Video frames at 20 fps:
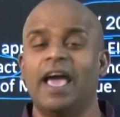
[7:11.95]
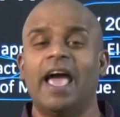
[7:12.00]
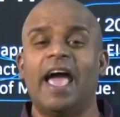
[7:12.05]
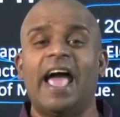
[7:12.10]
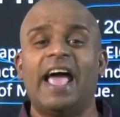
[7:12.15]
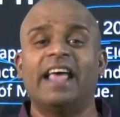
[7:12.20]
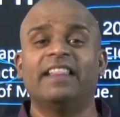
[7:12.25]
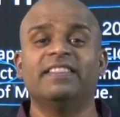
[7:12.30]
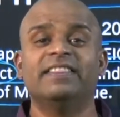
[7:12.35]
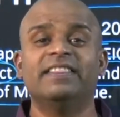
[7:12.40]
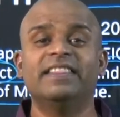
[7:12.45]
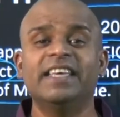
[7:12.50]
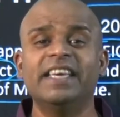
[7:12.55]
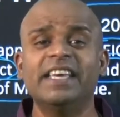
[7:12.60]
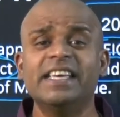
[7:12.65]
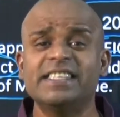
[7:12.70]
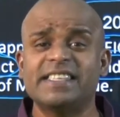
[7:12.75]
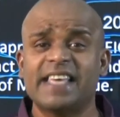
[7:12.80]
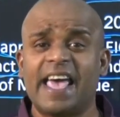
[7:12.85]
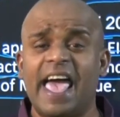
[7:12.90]
and
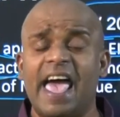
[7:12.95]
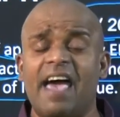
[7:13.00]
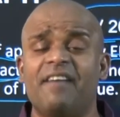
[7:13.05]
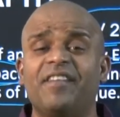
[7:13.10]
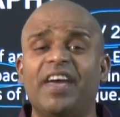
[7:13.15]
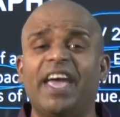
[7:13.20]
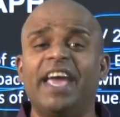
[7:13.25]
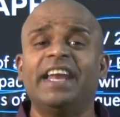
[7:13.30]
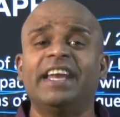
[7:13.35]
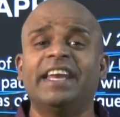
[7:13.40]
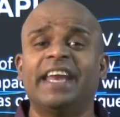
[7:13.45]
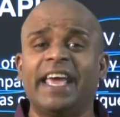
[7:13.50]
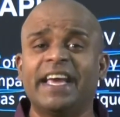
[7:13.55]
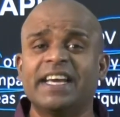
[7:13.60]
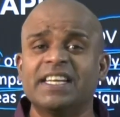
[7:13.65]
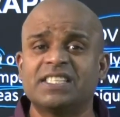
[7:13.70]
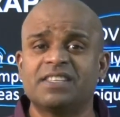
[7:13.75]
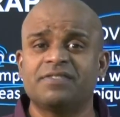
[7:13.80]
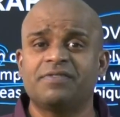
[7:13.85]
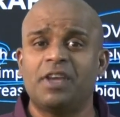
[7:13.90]
these have a
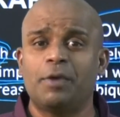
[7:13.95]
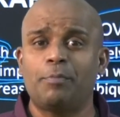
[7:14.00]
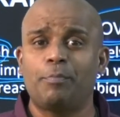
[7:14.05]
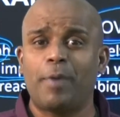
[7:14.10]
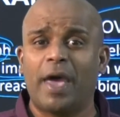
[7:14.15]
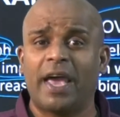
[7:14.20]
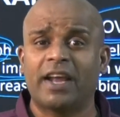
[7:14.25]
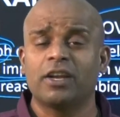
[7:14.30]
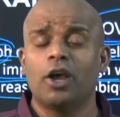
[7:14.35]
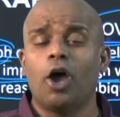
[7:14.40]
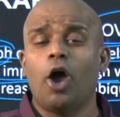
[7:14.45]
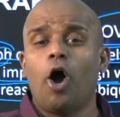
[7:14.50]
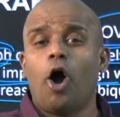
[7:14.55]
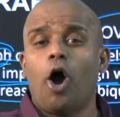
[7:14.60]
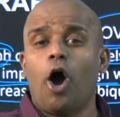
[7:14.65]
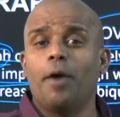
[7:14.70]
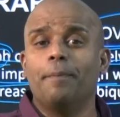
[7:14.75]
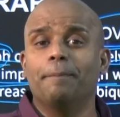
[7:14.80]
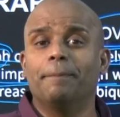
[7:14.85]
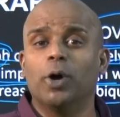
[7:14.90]
negative impact
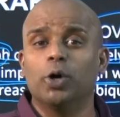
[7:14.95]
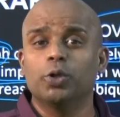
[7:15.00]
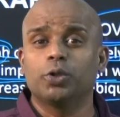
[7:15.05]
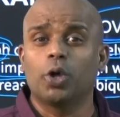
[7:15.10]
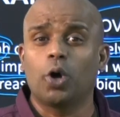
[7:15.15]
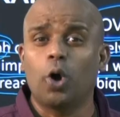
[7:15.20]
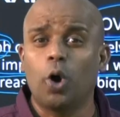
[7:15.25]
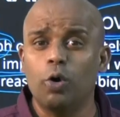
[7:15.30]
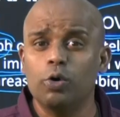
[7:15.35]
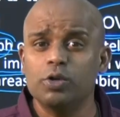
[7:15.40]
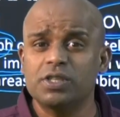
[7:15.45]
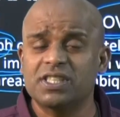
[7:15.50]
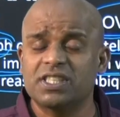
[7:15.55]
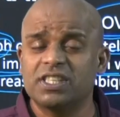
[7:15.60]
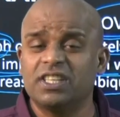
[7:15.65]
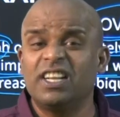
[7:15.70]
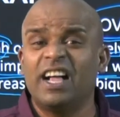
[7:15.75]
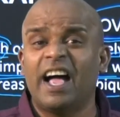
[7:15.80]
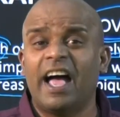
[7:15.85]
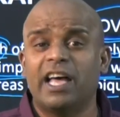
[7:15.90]
on both
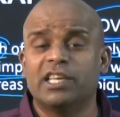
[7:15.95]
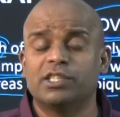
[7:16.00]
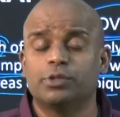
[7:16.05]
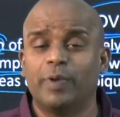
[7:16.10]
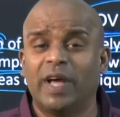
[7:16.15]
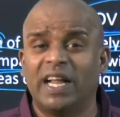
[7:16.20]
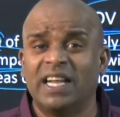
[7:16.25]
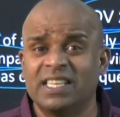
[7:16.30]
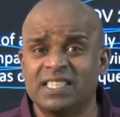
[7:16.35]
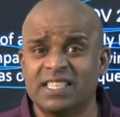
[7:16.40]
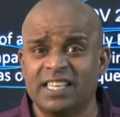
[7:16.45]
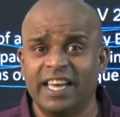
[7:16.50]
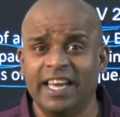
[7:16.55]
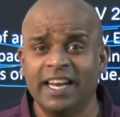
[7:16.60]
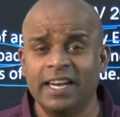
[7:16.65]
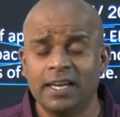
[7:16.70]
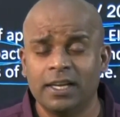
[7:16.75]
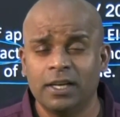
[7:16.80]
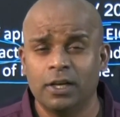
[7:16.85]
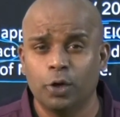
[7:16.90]
coastal as well as
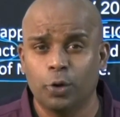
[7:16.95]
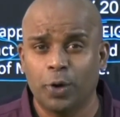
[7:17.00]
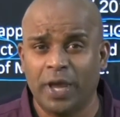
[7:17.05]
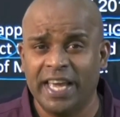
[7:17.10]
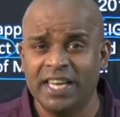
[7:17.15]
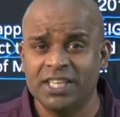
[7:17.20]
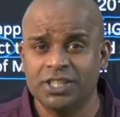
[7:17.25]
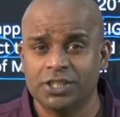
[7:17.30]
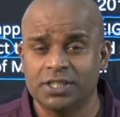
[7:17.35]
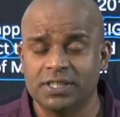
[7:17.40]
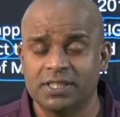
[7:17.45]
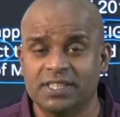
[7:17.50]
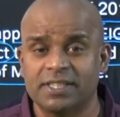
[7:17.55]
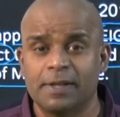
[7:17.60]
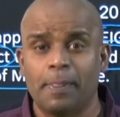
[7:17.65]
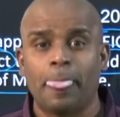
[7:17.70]
inland locations.